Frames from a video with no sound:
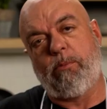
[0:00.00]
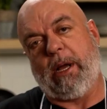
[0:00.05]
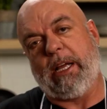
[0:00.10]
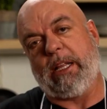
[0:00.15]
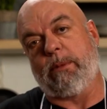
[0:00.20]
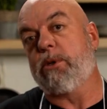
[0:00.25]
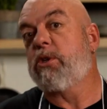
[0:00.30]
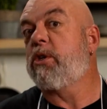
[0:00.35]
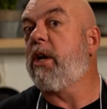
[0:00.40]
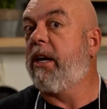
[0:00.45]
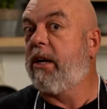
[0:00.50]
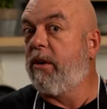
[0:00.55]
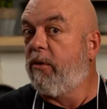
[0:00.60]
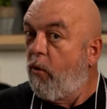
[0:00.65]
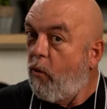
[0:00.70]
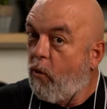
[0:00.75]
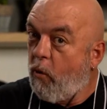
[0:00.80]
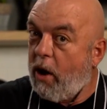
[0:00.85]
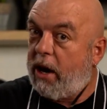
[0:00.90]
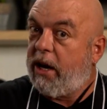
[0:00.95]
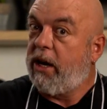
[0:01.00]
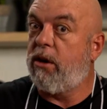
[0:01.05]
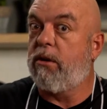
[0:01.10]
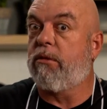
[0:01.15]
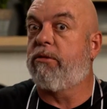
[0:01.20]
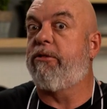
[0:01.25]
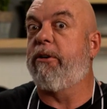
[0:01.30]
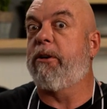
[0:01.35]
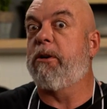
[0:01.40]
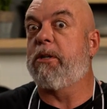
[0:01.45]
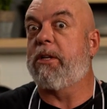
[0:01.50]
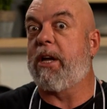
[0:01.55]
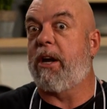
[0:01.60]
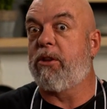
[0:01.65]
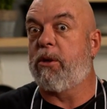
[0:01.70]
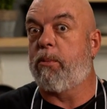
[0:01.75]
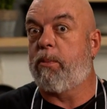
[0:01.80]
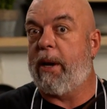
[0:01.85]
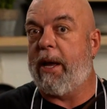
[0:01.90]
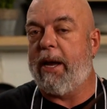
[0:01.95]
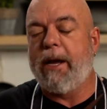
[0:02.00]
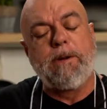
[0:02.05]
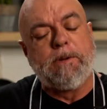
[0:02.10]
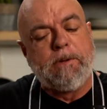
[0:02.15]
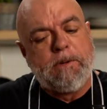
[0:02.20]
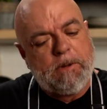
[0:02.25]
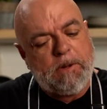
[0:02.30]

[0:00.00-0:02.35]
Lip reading: make the mistake of running your finger down the blade.